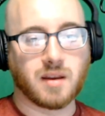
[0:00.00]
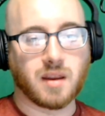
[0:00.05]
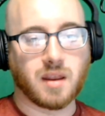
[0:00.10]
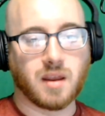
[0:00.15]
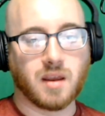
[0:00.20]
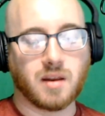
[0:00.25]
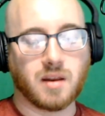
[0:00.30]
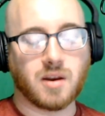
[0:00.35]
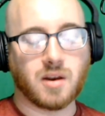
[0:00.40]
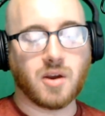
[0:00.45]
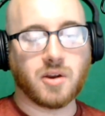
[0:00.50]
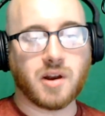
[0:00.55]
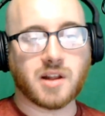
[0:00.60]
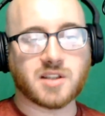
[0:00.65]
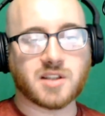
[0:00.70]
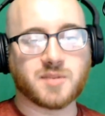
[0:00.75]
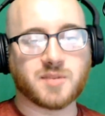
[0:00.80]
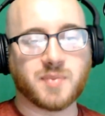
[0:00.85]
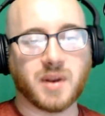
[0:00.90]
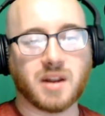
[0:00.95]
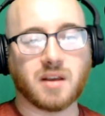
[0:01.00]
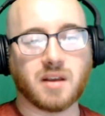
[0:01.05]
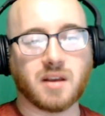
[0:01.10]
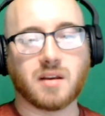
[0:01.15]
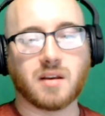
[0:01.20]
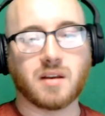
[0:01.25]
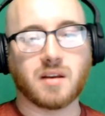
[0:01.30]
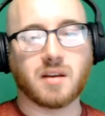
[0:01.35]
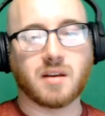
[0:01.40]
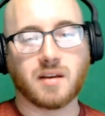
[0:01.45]
No, you're not spinning.
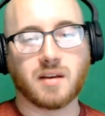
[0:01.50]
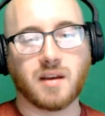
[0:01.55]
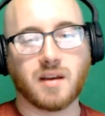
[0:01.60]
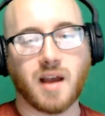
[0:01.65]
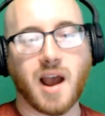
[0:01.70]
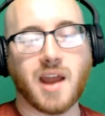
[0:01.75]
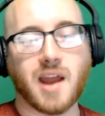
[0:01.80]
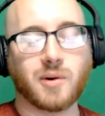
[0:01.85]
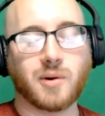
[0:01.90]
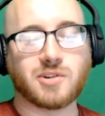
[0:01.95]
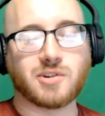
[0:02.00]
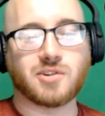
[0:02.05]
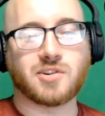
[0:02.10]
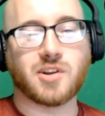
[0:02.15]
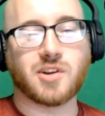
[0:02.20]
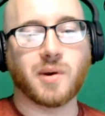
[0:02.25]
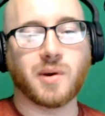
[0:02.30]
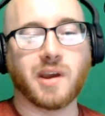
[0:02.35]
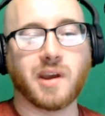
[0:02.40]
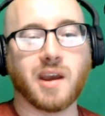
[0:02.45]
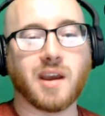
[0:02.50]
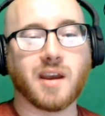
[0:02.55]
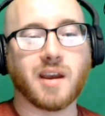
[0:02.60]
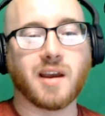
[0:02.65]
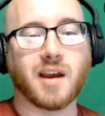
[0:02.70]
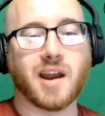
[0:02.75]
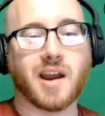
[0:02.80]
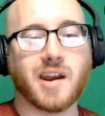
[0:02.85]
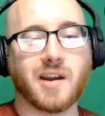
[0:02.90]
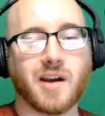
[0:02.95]
I know what you're doing. I
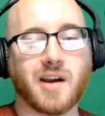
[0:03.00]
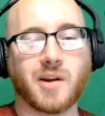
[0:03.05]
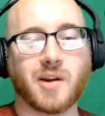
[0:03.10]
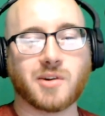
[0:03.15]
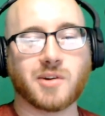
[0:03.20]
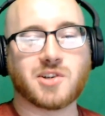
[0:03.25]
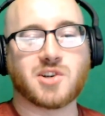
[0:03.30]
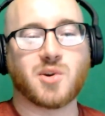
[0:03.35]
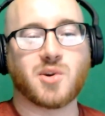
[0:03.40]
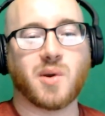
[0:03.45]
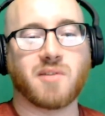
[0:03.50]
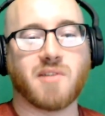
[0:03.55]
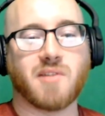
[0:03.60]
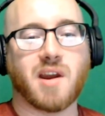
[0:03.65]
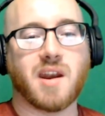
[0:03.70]
know what you're doing right now.